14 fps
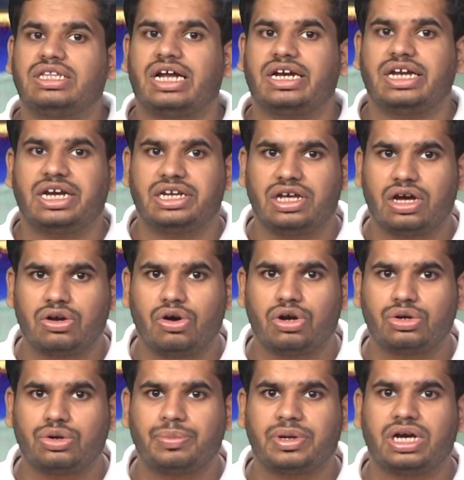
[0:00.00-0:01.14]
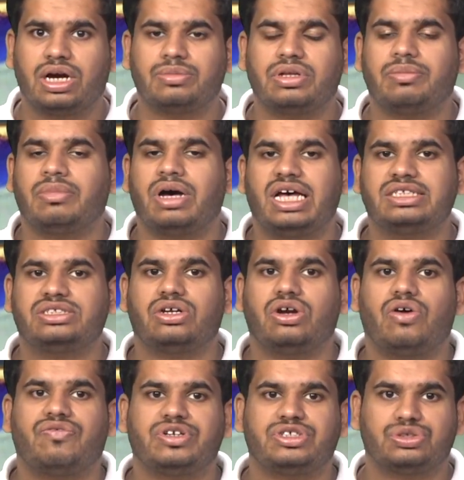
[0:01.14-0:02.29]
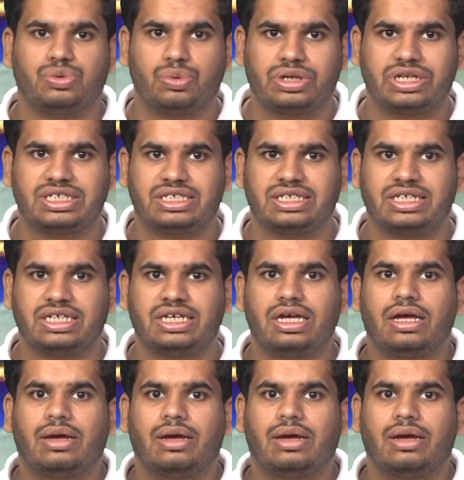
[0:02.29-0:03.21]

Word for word: that India got to become the master of its own destiny